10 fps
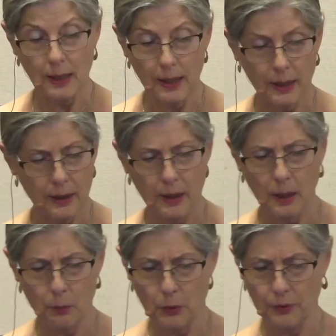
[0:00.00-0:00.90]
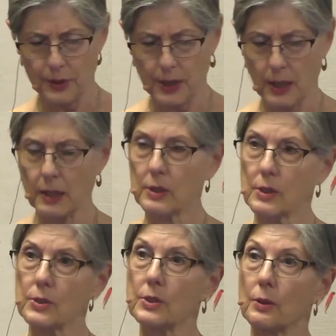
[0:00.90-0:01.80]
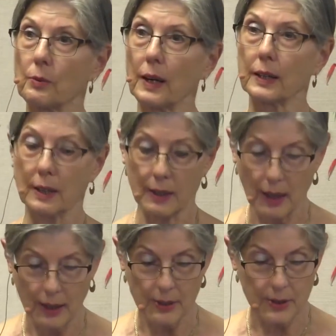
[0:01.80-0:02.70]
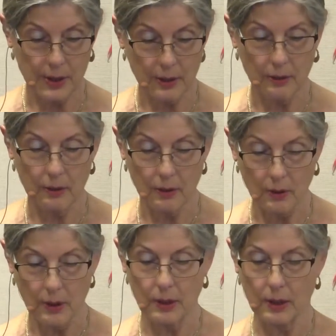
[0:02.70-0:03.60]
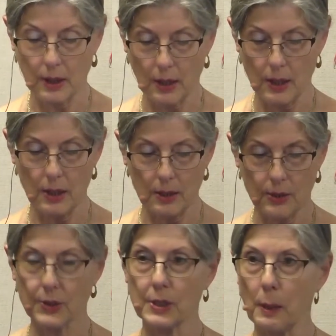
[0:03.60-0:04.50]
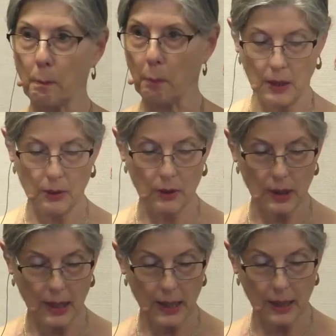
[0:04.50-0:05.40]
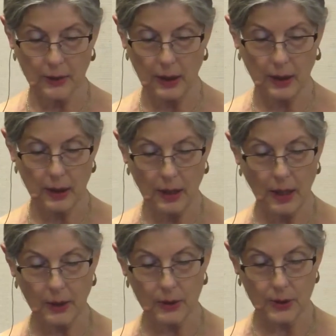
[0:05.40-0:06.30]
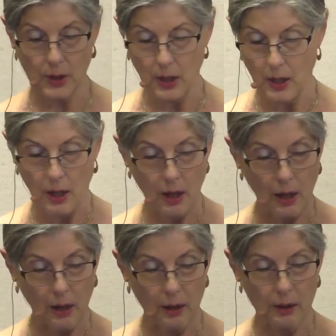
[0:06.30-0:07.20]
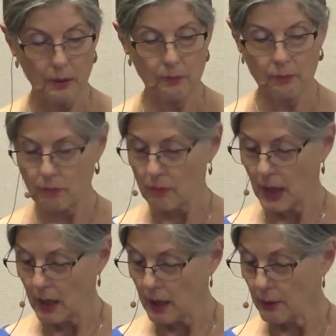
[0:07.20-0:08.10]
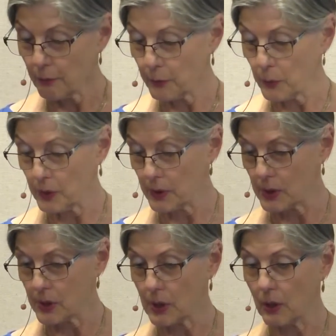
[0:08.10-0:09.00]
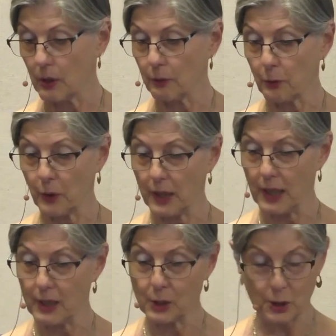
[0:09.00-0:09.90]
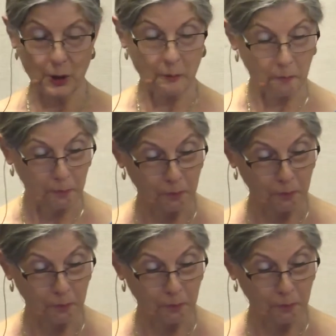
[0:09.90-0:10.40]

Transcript: like a number of scientists, are recognizing that there is some underlying that connects and influences all of creation.